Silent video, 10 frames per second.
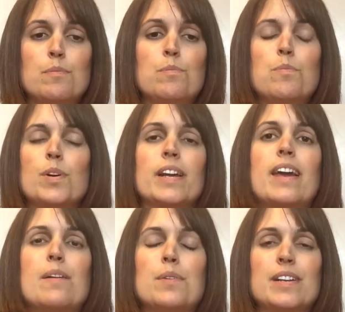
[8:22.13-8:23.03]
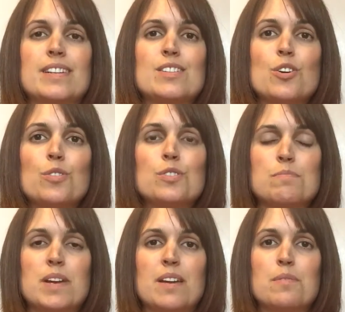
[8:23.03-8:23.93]
what it
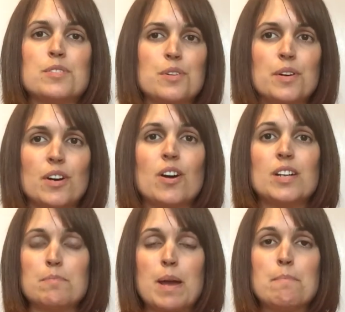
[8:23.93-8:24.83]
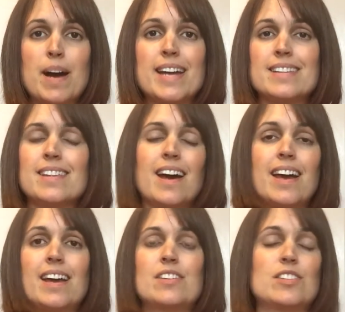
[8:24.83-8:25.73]
told me was going on in my mind, that
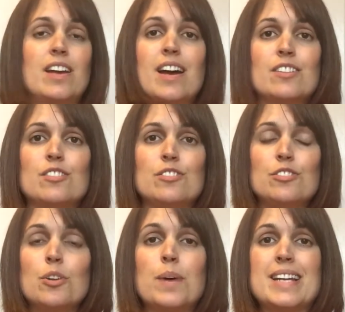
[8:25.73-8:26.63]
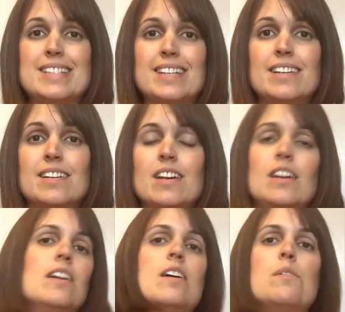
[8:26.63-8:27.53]
I actually had no idea
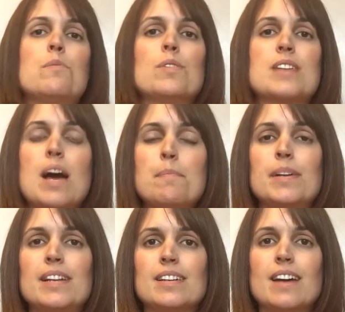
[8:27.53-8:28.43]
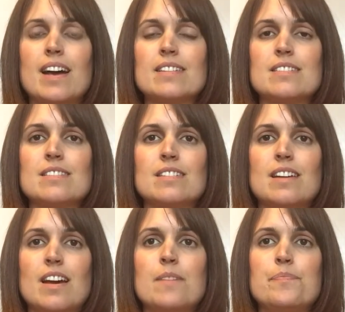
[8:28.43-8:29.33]
was happening.
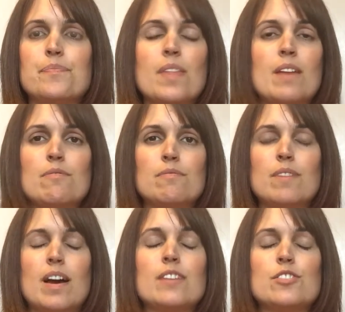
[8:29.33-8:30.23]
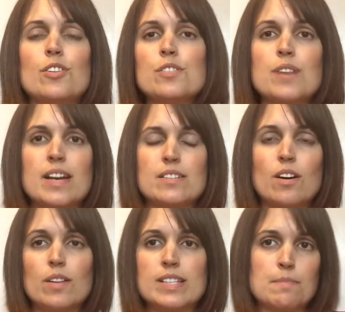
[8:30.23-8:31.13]
And she also has
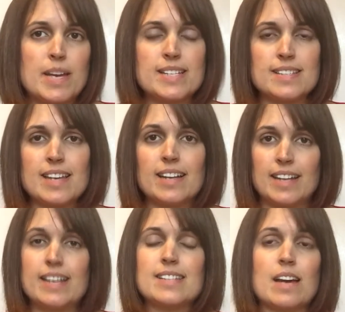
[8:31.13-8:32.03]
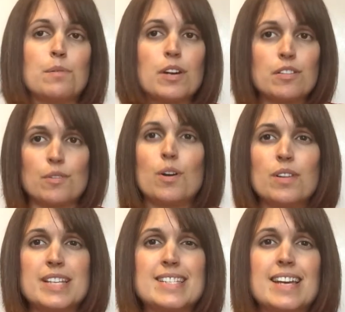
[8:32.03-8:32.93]
all these amazing techniques. I worked through
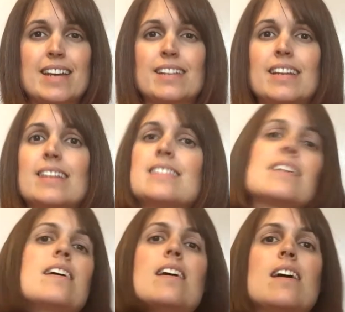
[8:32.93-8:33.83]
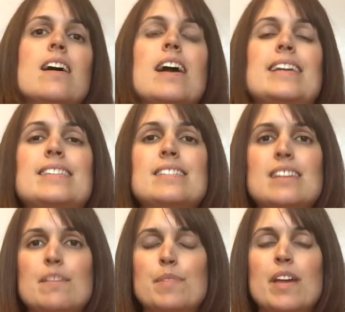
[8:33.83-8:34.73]
all these techniques. It didn't
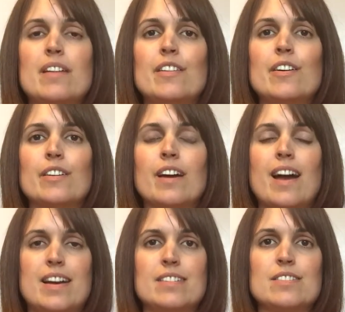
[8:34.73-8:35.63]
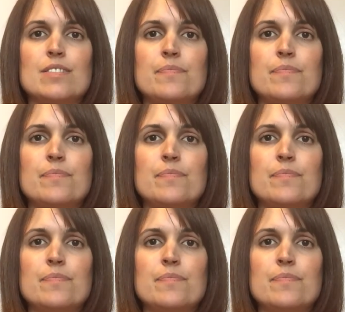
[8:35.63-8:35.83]
take me that long, and